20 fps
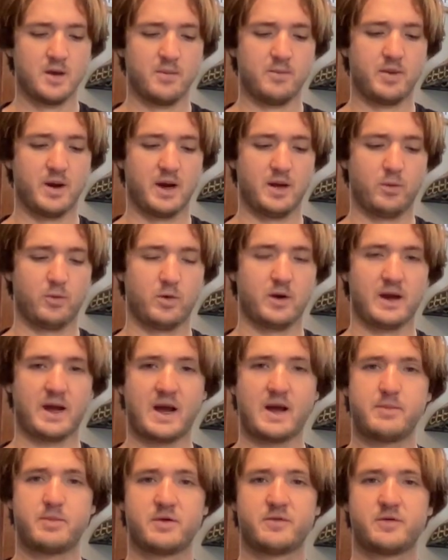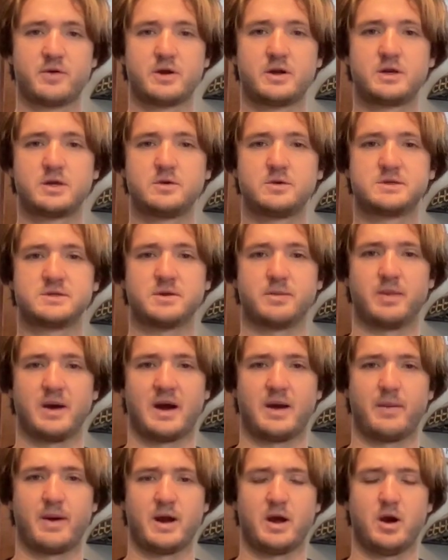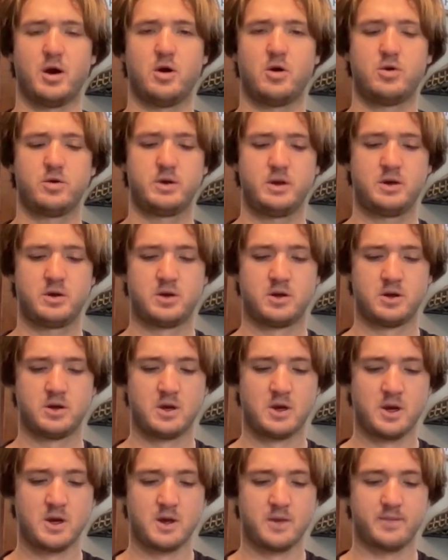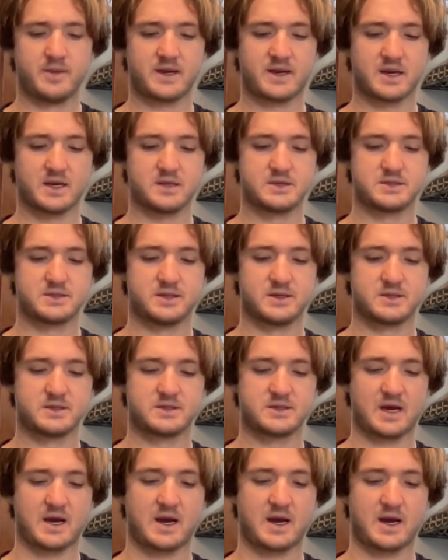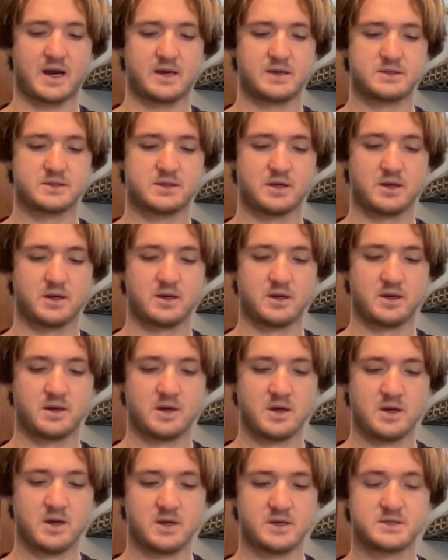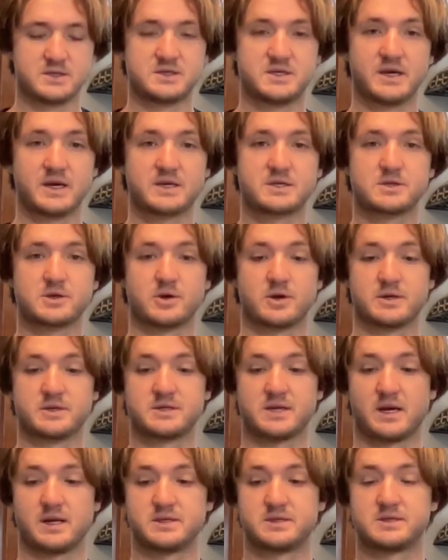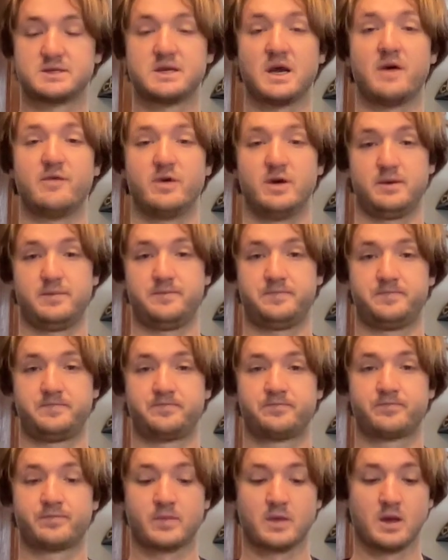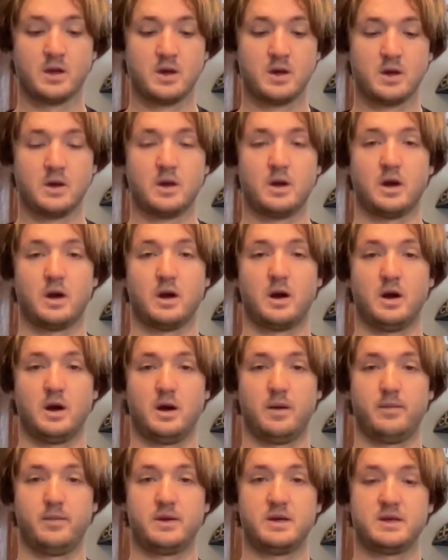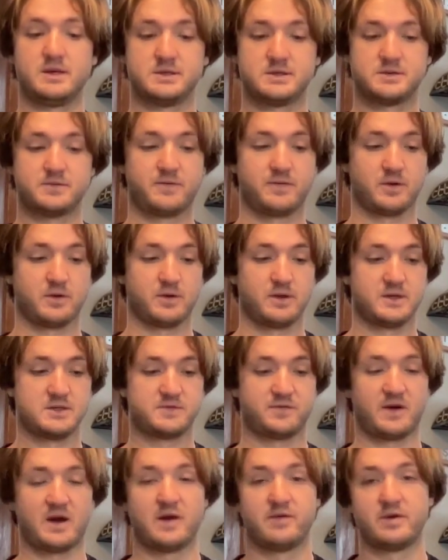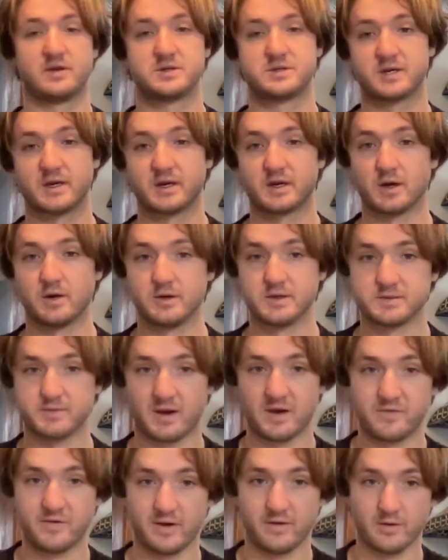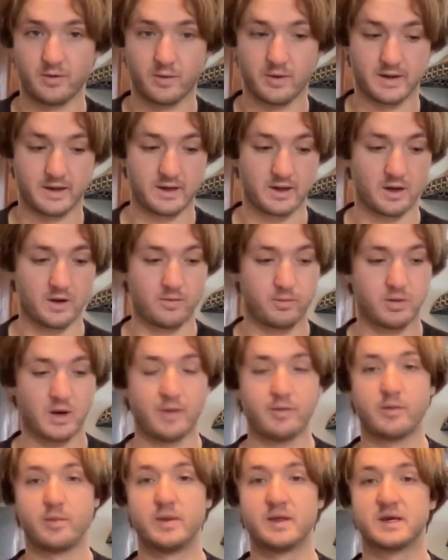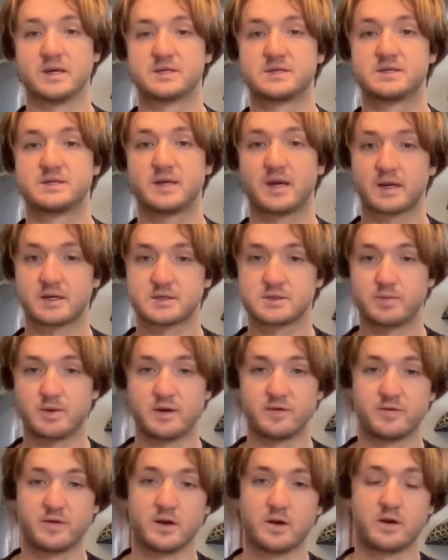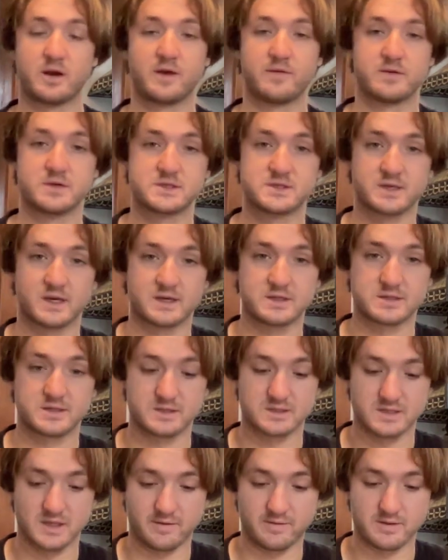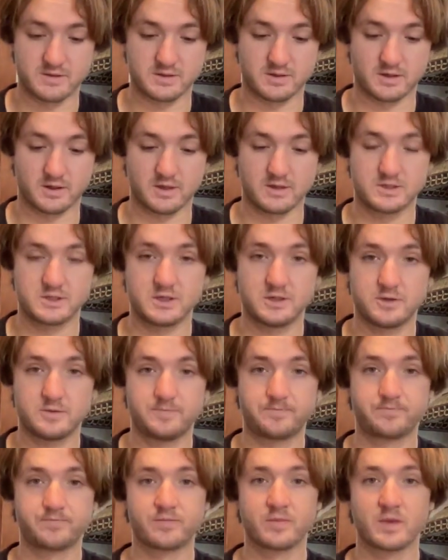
But what I prefer to do is to buy my own, because the size 6 or a size 7 is for this 5-inch Senko is my favorite way to go. Probably a 6, but if they don't have a 6, the 7s are good too.